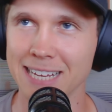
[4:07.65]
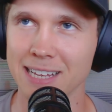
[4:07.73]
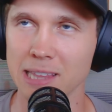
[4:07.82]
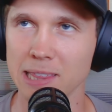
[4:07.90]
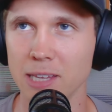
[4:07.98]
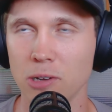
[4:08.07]

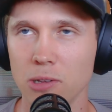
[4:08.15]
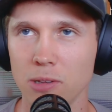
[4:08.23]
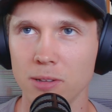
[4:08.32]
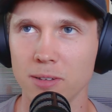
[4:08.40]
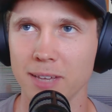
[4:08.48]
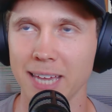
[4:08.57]

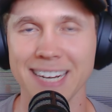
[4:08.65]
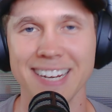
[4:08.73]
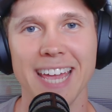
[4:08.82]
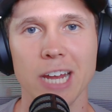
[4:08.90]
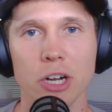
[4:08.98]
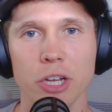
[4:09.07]
little
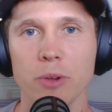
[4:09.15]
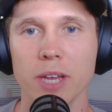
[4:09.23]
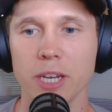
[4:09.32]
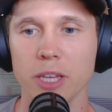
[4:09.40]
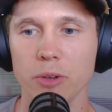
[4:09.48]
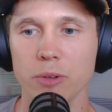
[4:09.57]
indicator you
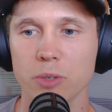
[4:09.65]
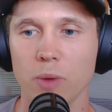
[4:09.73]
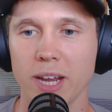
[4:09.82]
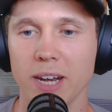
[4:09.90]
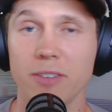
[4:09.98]
can use, right?